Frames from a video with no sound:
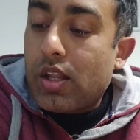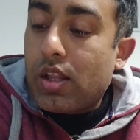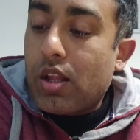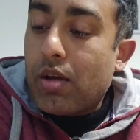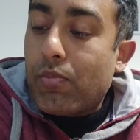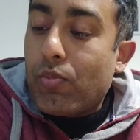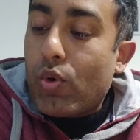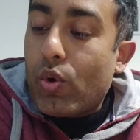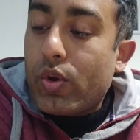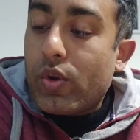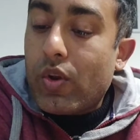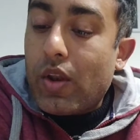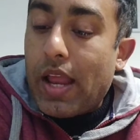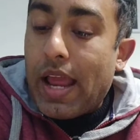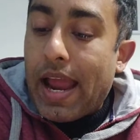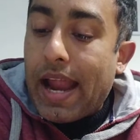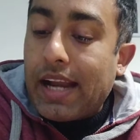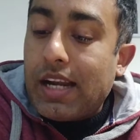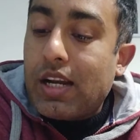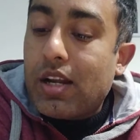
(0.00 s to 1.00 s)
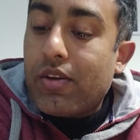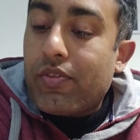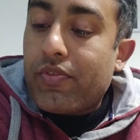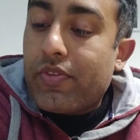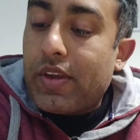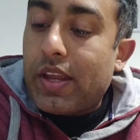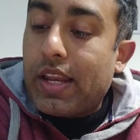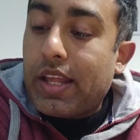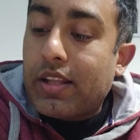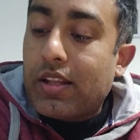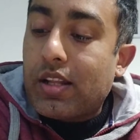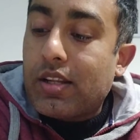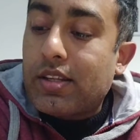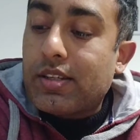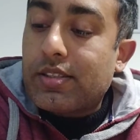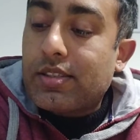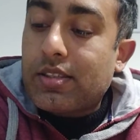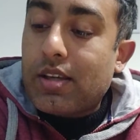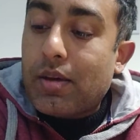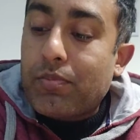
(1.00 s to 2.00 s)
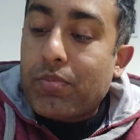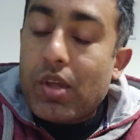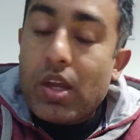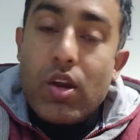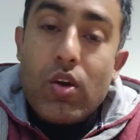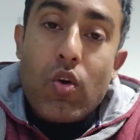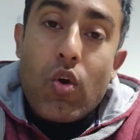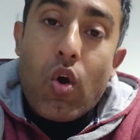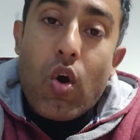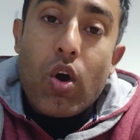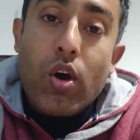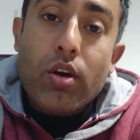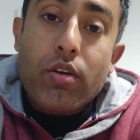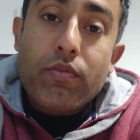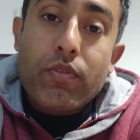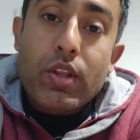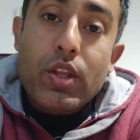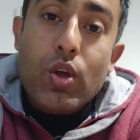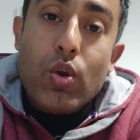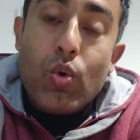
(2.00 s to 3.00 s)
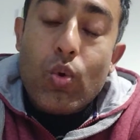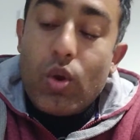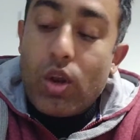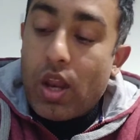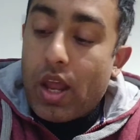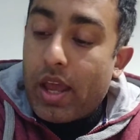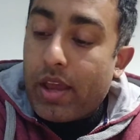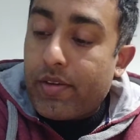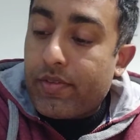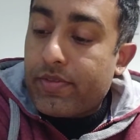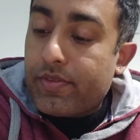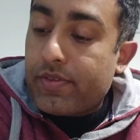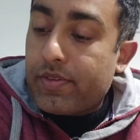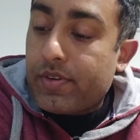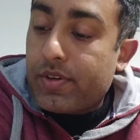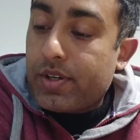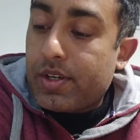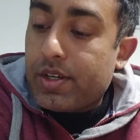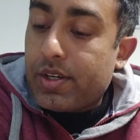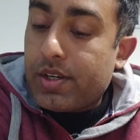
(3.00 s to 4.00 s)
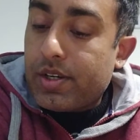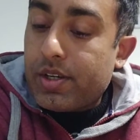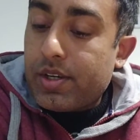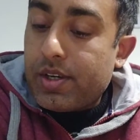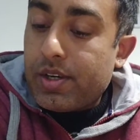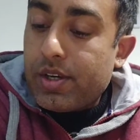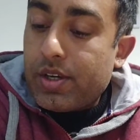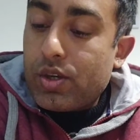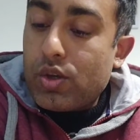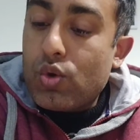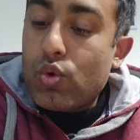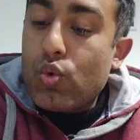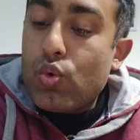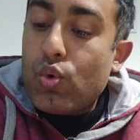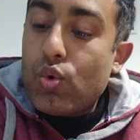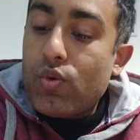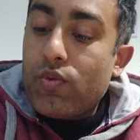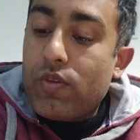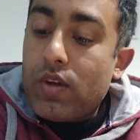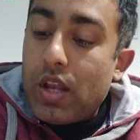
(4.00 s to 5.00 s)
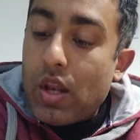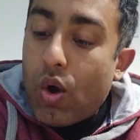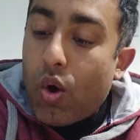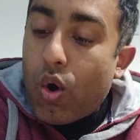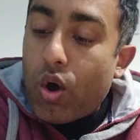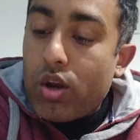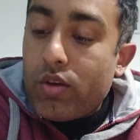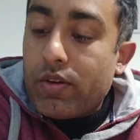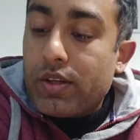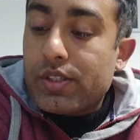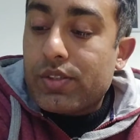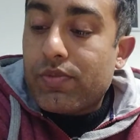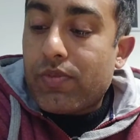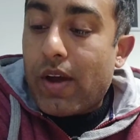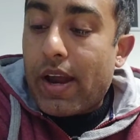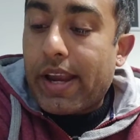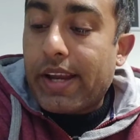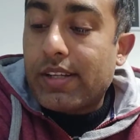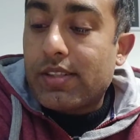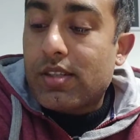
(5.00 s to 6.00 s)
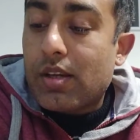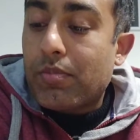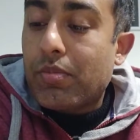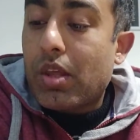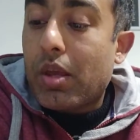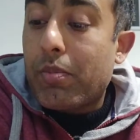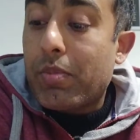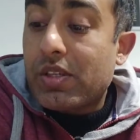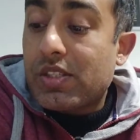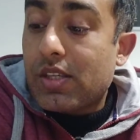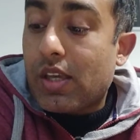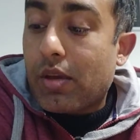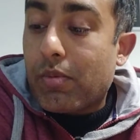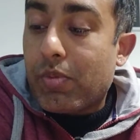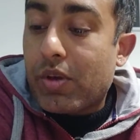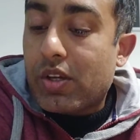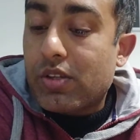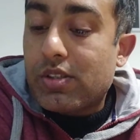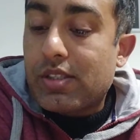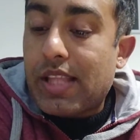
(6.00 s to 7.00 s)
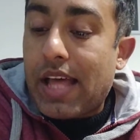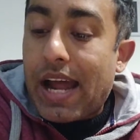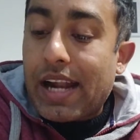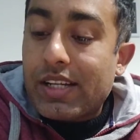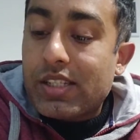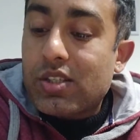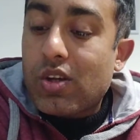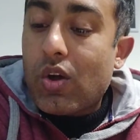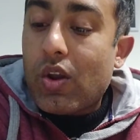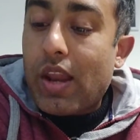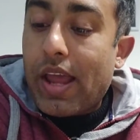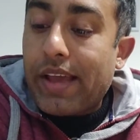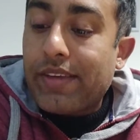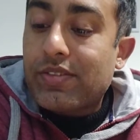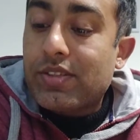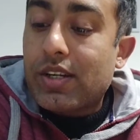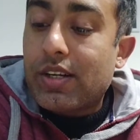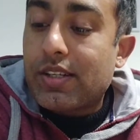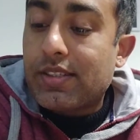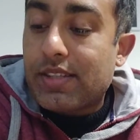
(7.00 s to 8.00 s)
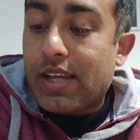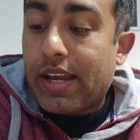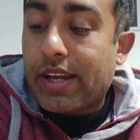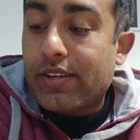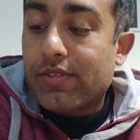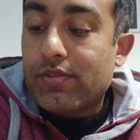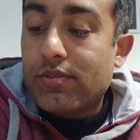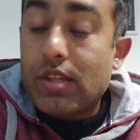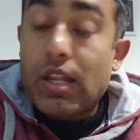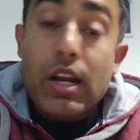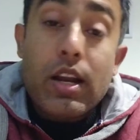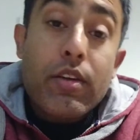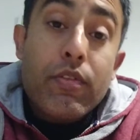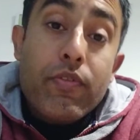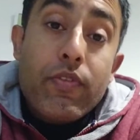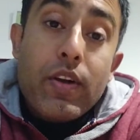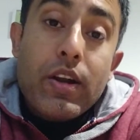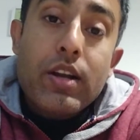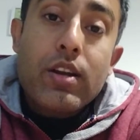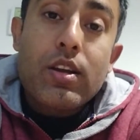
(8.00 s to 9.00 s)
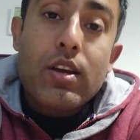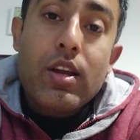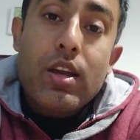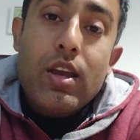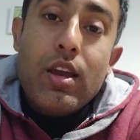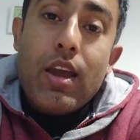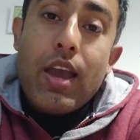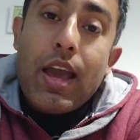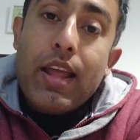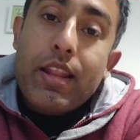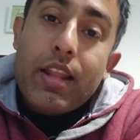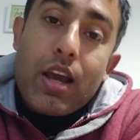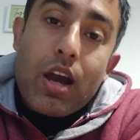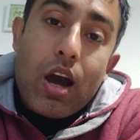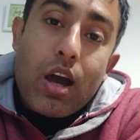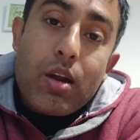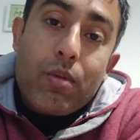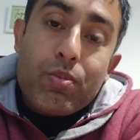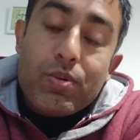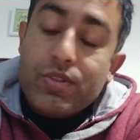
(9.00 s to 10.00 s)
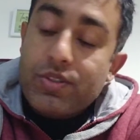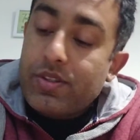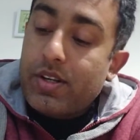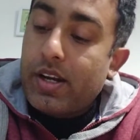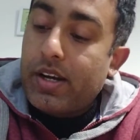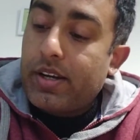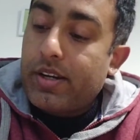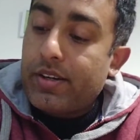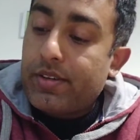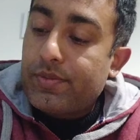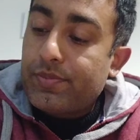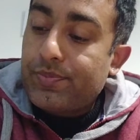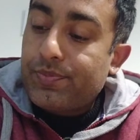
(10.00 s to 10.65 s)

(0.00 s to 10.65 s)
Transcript: the more you'll end up feeling that there's something wrong with your own life. You will always find something missing, because that's how lives are designed. They're different and they're unprecedented.